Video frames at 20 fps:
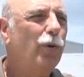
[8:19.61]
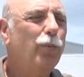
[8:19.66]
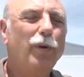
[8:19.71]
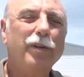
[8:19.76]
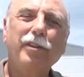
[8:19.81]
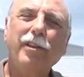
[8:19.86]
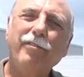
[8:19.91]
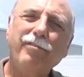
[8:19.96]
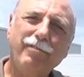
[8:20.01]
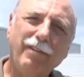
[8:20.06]

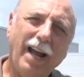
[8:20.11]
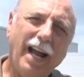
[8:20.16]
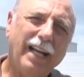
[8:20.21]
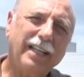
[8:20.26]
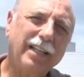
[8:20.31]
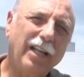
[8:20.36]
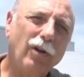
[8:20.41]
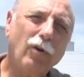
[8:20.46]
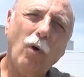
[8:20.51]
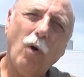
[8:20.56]
with the
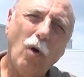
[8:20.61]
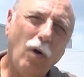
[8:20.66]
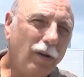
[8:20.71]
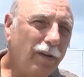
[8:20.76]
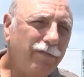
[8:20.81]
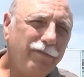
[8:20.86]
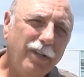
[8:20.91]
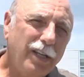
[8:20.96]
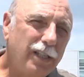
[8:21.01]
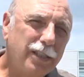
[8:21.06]
fact that all
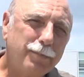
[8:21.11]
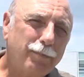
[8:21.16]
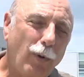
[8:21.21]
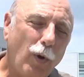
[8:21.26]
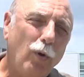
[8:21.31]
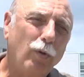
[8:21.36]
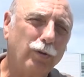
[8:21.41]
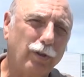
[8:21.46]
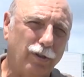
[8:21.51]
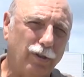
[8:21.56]
of these
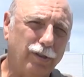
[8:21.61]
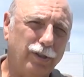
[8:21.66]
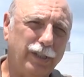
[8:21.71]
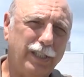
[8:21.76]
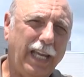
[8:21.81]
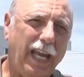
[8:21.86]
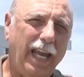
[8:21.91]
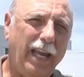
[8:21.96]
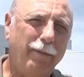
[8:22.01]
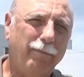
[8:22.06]
boulders
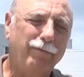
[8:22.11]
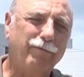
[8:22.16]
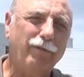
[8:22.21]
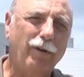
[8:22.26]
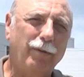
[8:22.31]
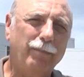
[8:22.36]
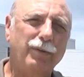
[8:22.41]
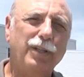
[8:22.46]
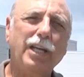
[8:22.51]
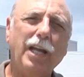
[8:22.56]
came
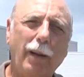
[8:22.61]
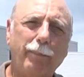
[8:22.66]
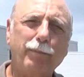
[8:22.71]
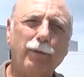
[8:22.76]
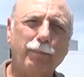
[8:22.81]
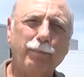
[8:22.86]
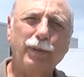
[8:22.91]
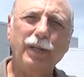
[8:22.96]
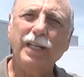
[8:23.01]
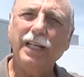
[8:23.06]
from the
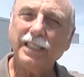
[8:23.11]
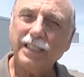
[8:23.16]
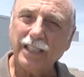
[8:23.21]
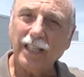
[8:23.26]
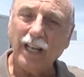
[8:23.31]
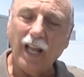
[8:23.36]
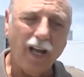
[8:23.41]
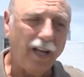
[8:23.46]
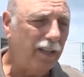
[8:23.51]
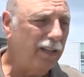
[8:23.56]
Upper
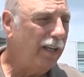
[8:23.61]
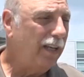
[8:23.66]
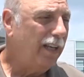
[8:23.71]
Peninsula.